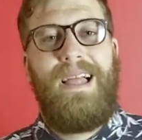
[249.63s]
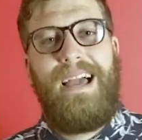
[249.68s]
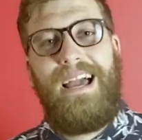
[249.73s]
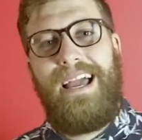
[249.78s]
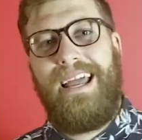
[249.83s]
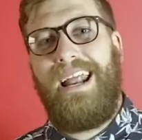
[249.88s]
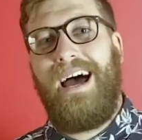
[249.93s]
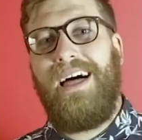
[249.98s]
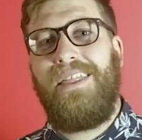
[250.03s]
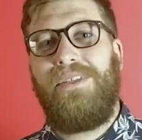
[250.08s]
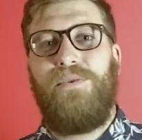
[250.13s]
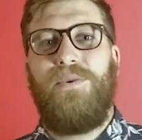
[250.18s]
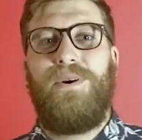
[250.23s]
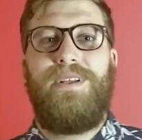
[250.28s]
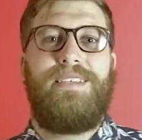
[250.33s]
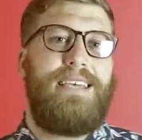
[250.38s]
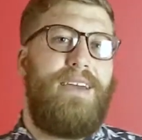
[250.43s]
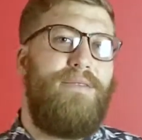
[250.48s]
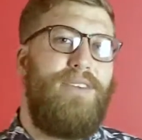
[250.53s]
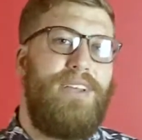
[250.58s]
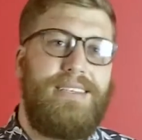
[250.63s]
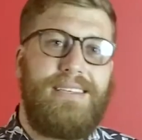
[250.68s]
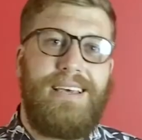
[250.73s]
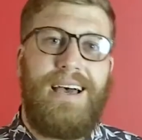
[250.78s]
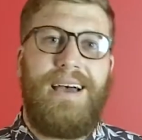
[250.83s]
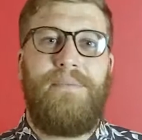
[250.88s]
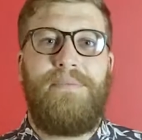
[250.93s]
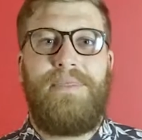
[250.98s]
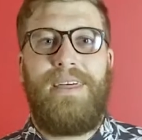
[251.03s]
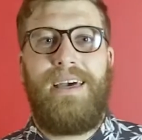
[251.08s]
In other words, every
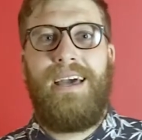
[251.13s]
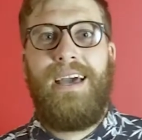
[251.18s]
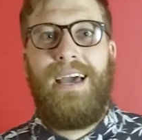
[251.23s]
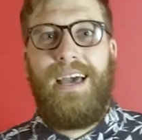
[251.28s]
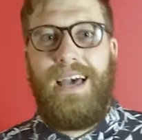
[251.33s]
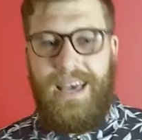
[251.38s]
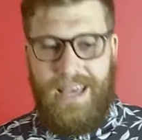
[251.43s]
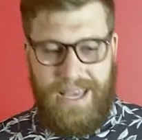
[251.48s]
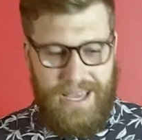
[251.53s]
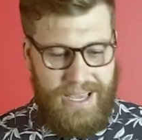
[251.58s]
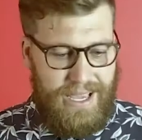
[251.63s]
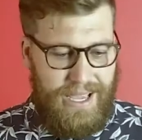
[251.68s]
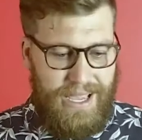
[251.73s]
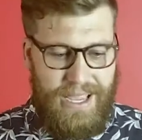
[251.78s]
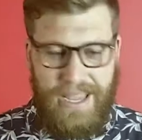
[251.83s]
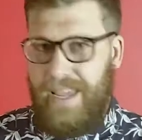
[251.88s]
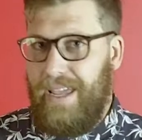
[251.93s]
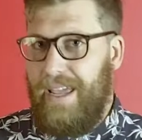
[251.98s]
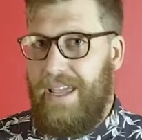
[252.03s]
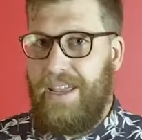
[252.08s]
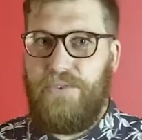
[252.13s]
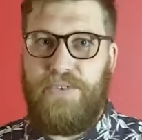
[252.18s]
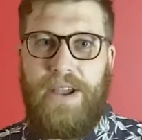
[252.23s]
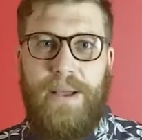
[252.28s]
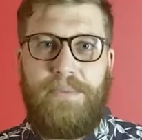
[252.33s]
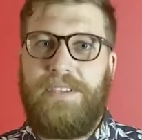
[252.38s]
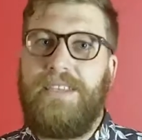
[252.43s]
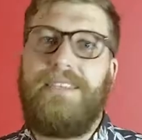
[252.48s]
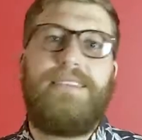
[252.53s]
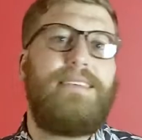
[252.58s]
time that uh, uh it
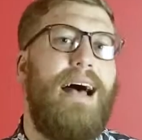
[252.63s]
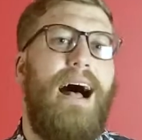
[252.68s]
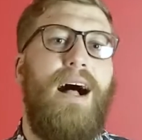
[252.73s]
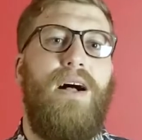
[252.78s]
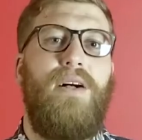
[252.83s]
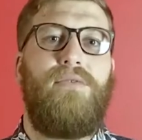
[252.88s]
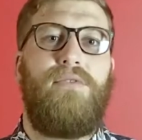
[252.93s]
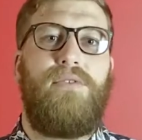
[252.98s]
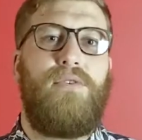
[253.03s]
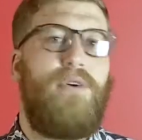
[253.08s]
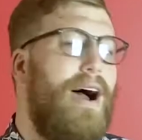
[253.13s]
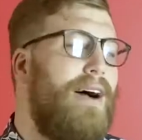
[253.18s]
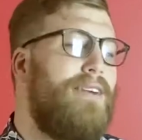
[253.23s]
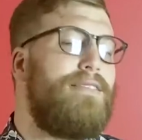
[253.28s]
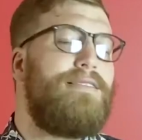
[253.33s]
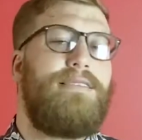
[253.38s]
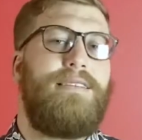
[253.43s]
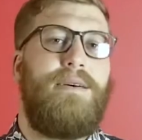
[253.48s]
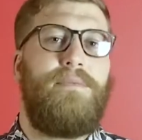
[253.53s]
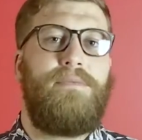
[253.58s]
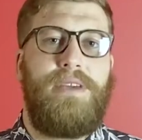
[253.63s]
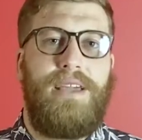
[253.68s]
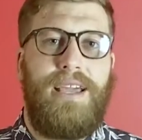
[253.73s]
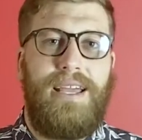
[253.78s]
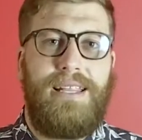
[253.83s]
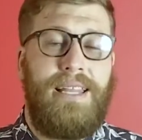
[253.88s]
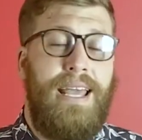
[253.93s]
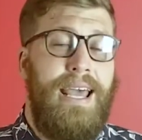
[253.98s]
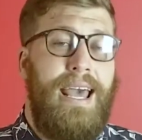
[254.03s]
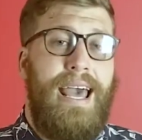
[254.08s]
wraps itself around something
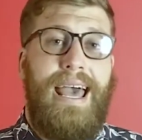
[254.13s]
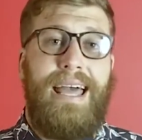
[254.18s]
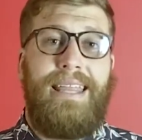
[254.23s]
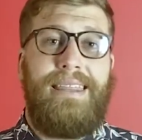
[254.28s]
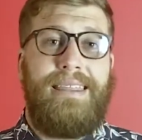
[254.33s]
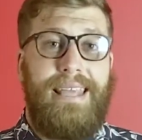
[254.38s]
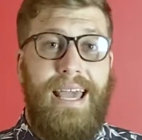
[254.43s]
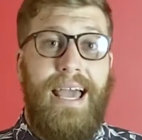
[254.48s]
and, and,